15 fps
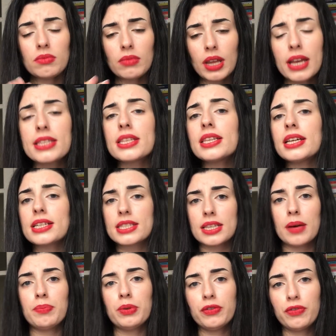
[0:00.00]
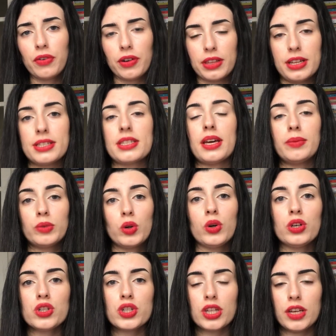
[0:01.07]
As an example for this, I'm going
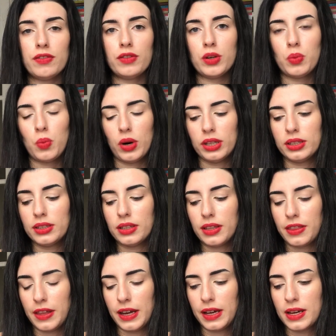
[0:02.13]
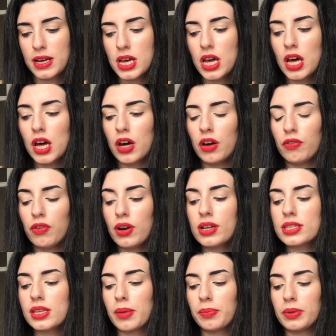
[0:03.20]
to give you one thing. For
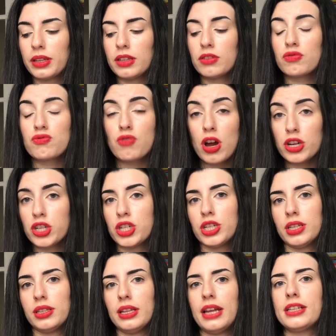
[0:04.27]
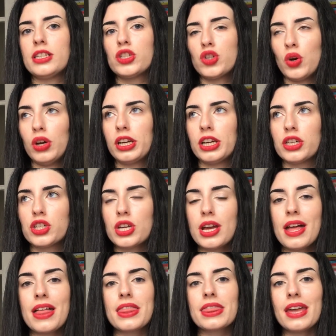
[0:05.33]
example, in Russian and in Turkish,
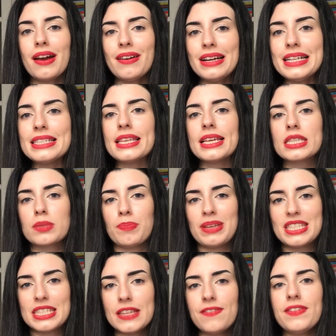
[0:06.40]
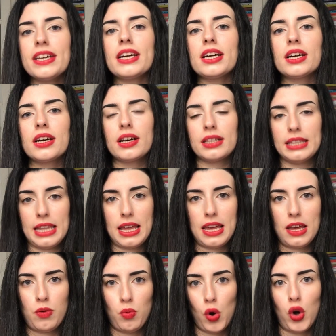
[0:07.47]
there is a specific
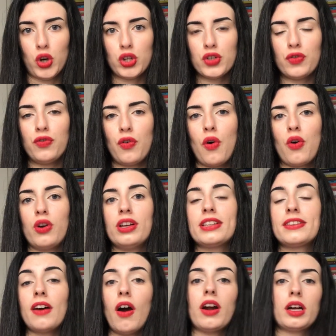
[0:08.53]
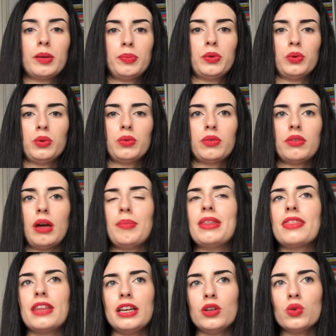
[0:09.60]
word for dark blue. I mean,
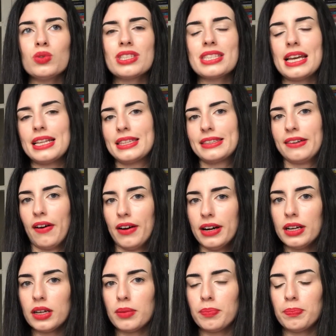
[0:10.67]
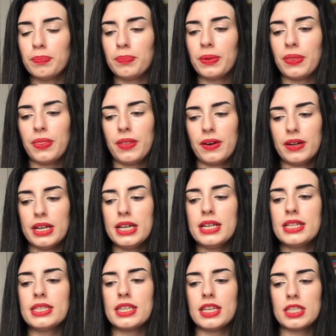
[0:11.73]
they don't say dark, but there
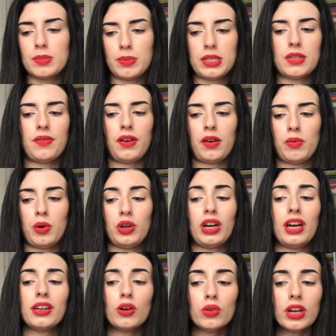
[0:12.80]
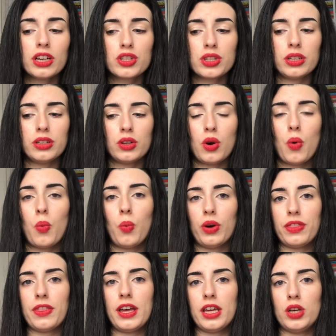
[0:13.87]
is a specific word. I don't actually know what
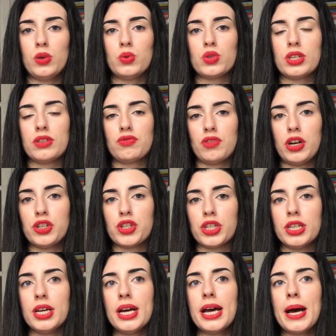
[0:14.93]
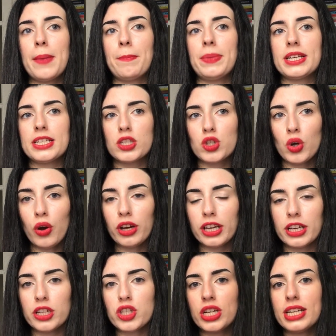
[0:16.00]
they use in Russian, but in
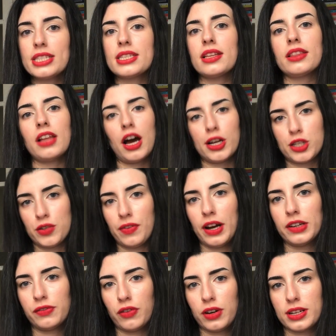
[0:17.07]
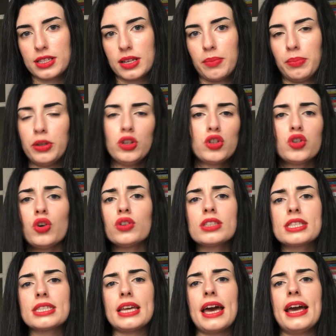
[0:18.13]
Turkish, it's lacivert, for example. You don't
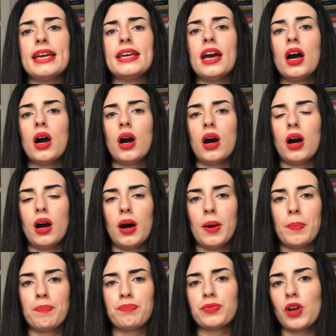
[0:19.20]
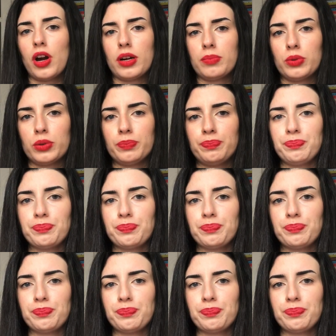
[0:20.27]
say dark blue.